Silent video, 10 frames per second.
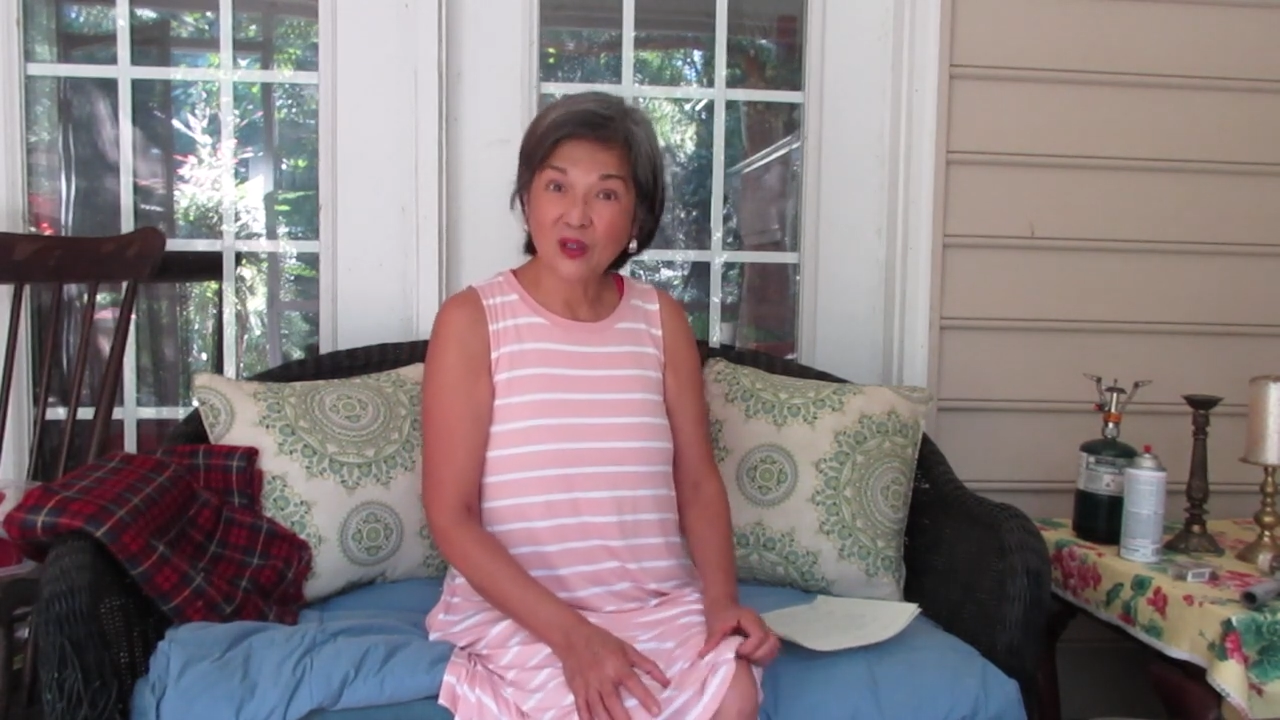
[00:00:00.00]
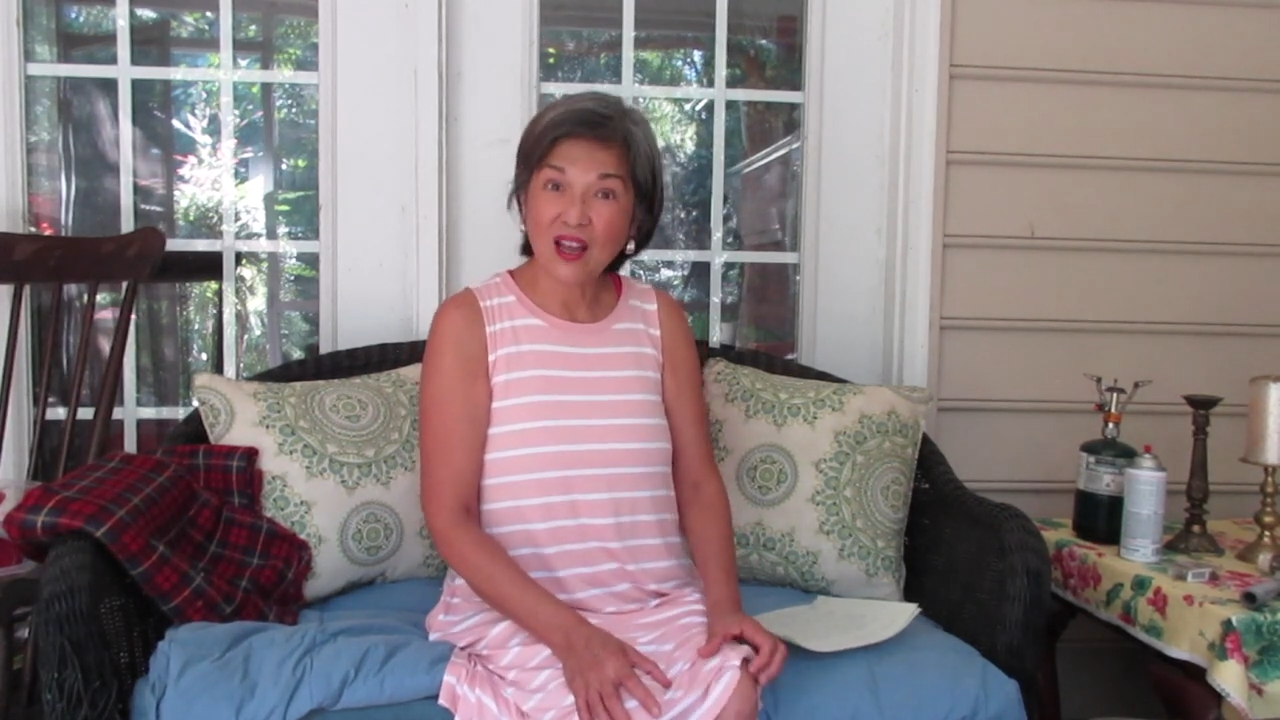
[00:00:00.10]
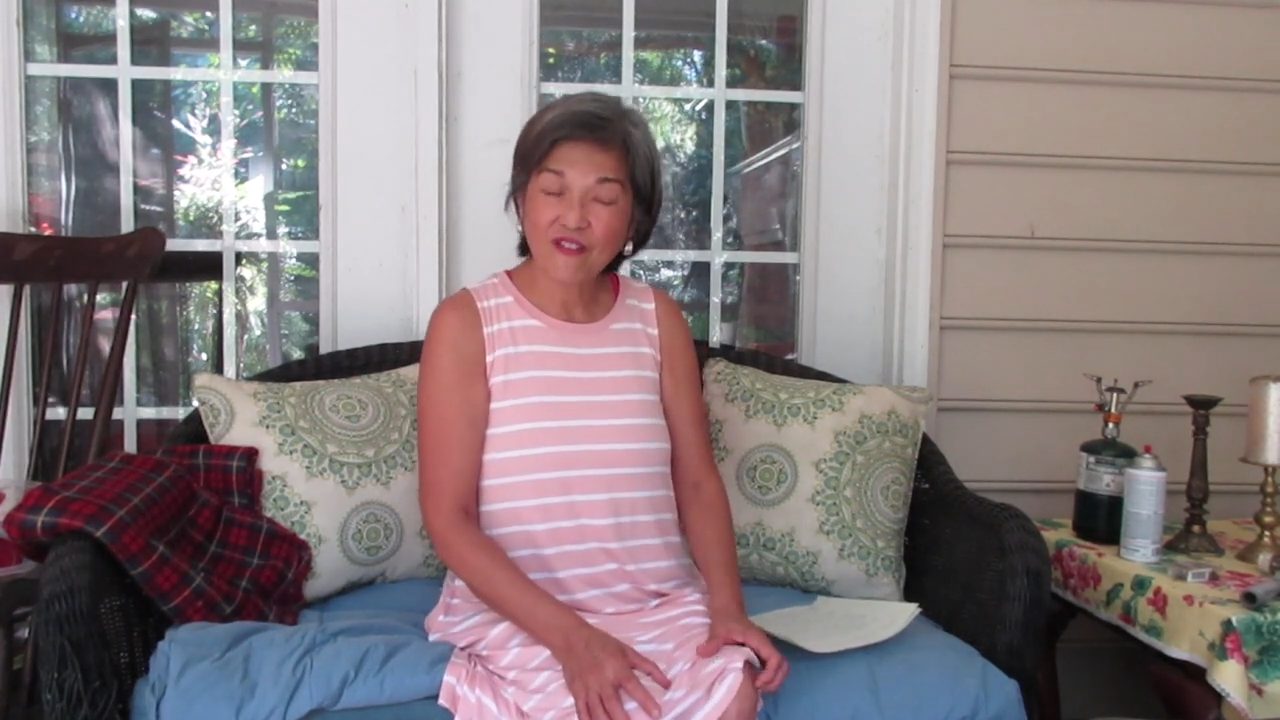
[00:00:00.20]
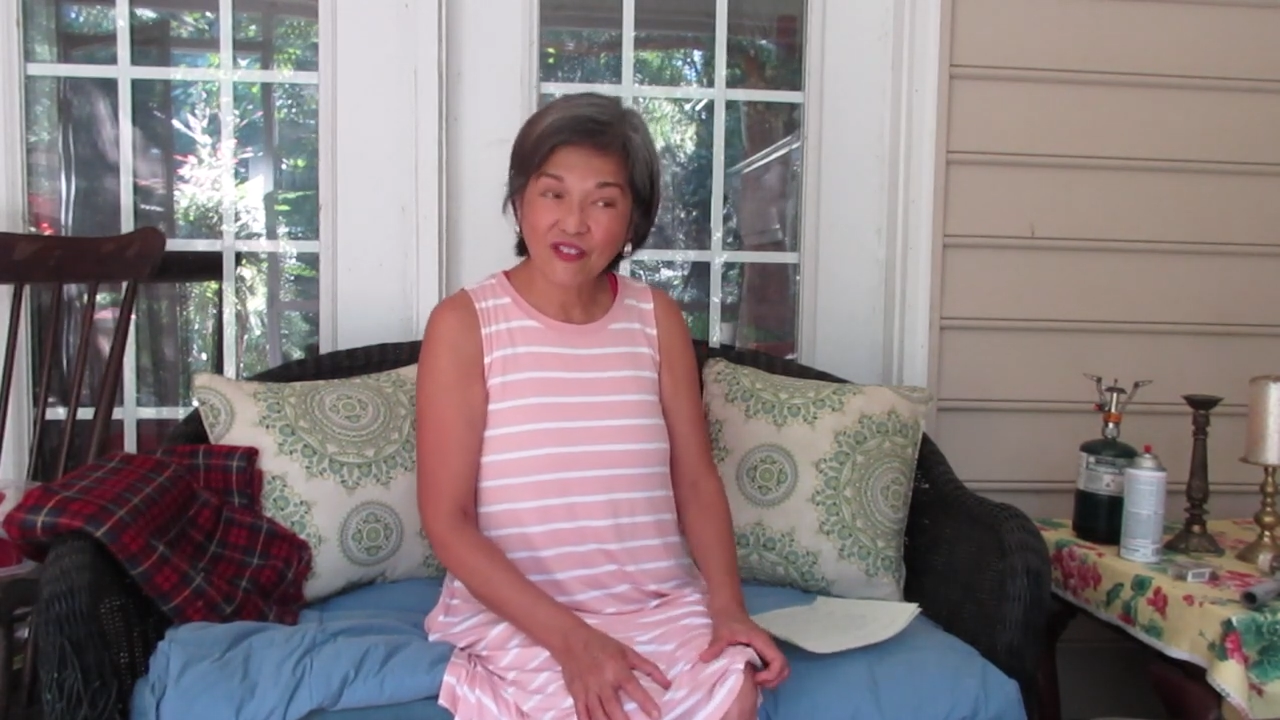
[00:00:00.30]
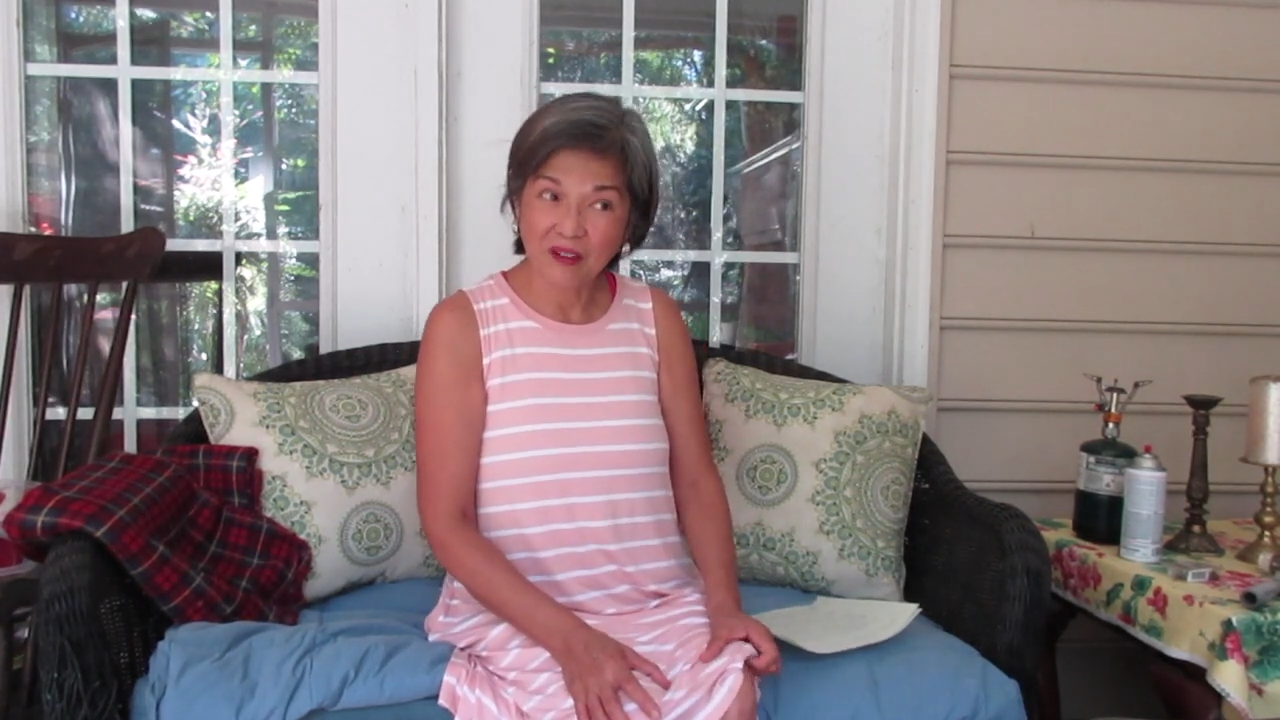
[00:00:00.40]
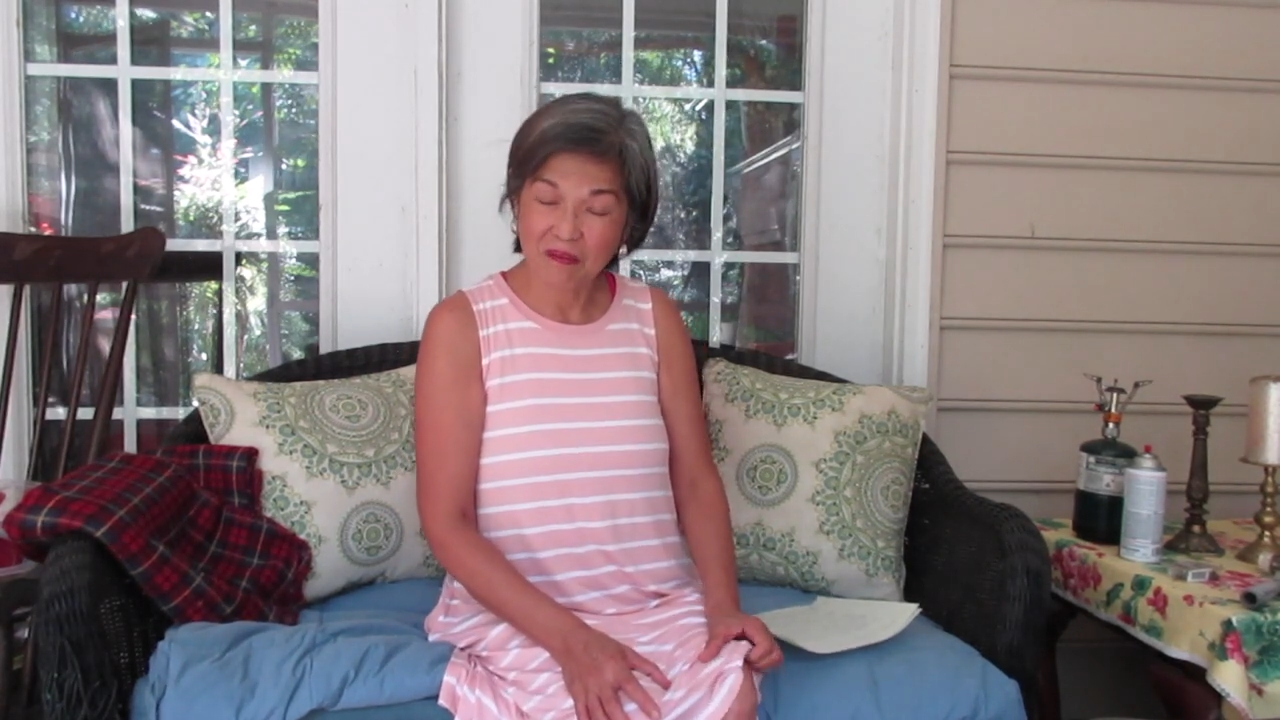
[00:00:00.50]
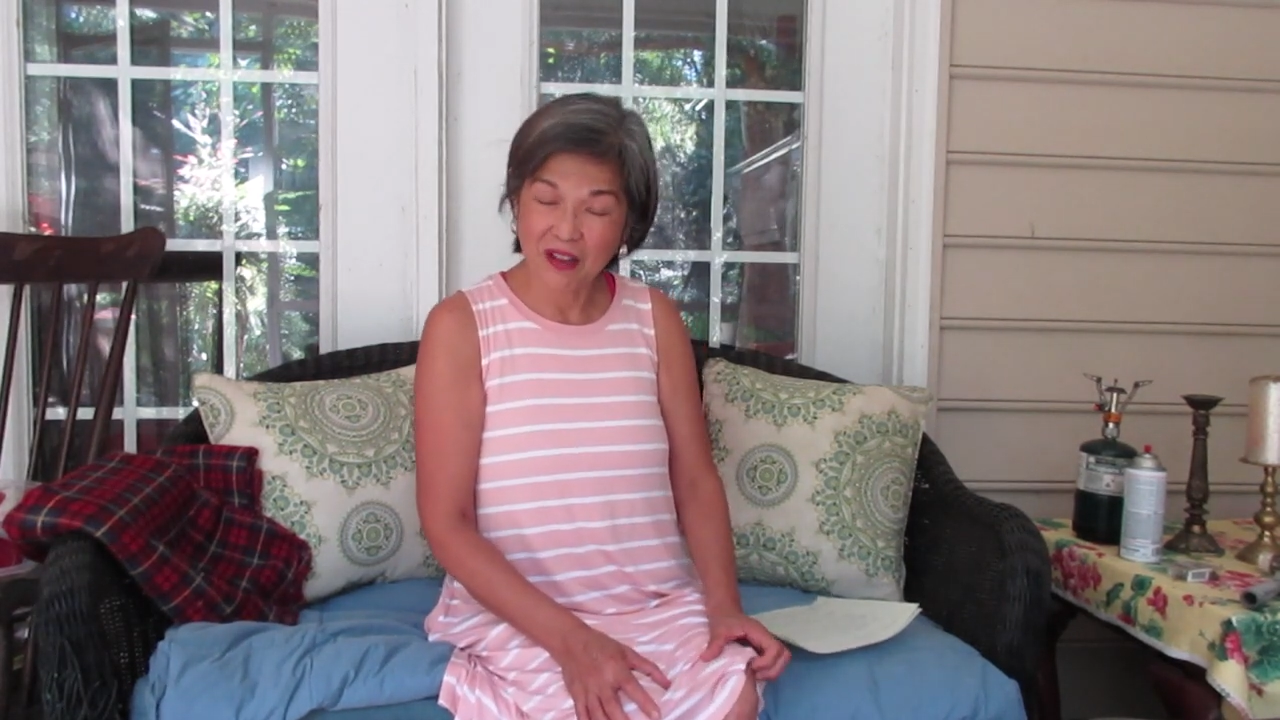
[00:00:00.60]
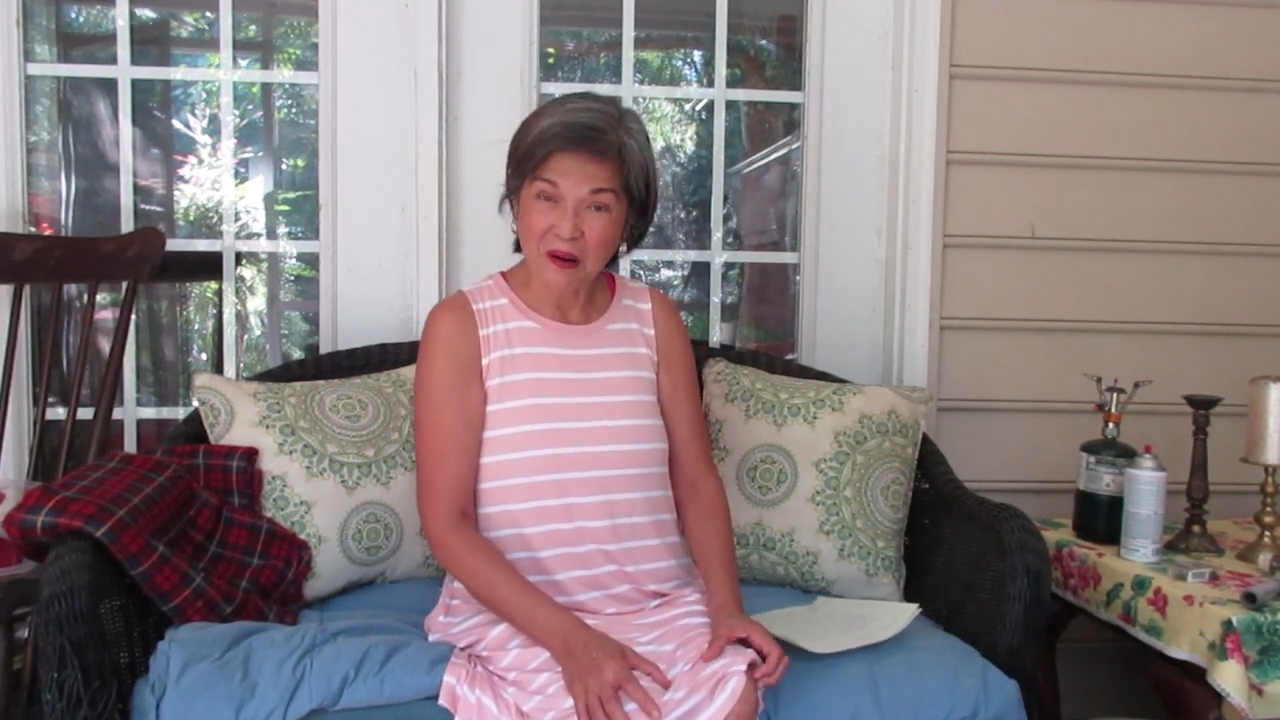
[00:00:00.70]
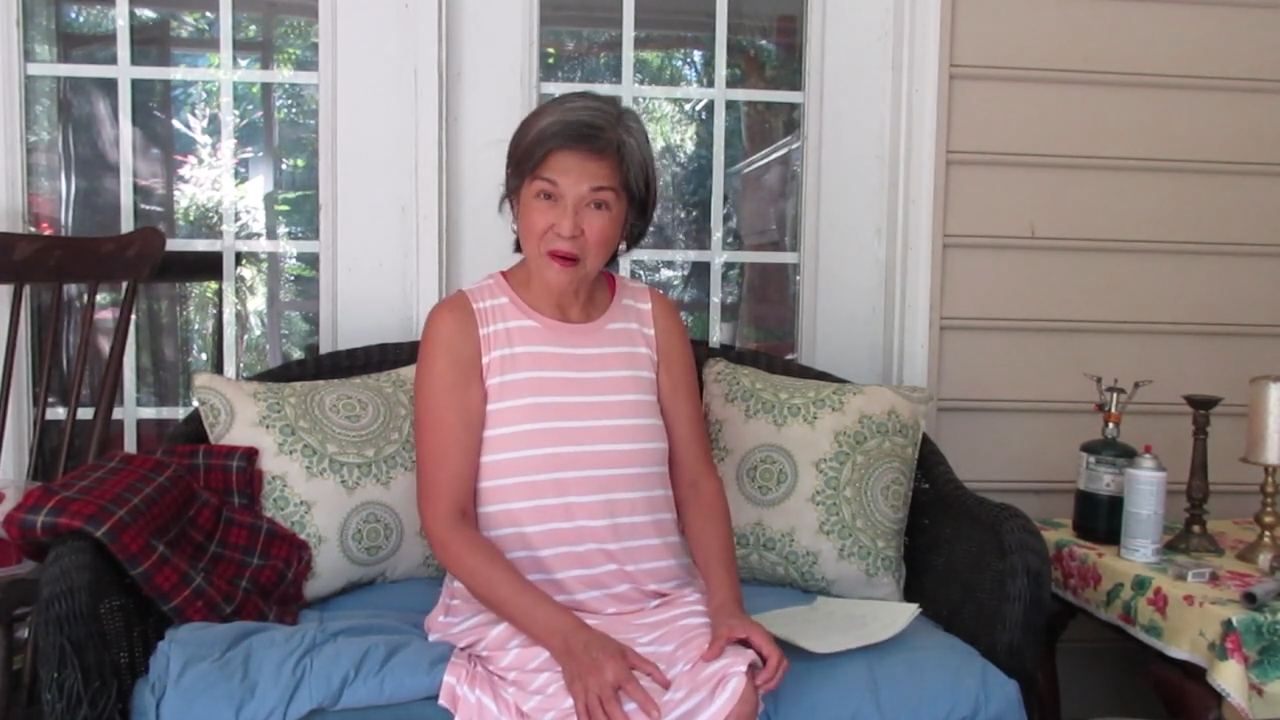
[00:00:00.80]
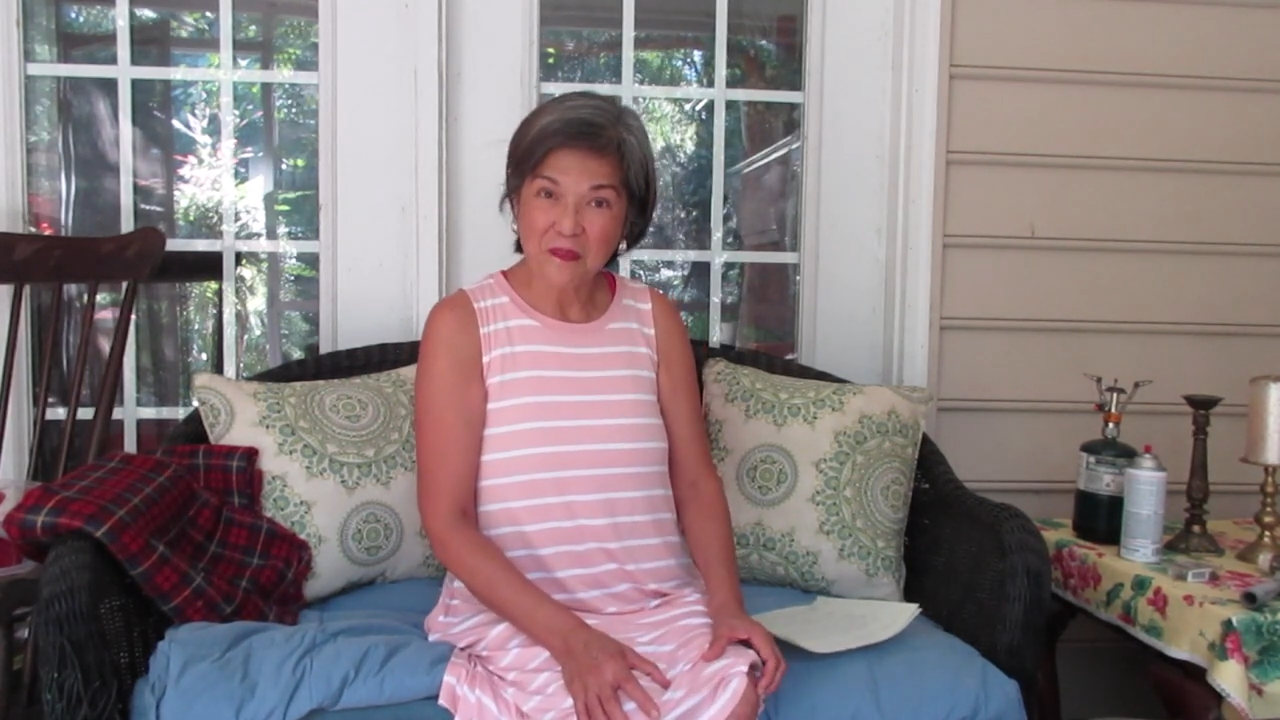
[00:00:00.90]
lifetime there,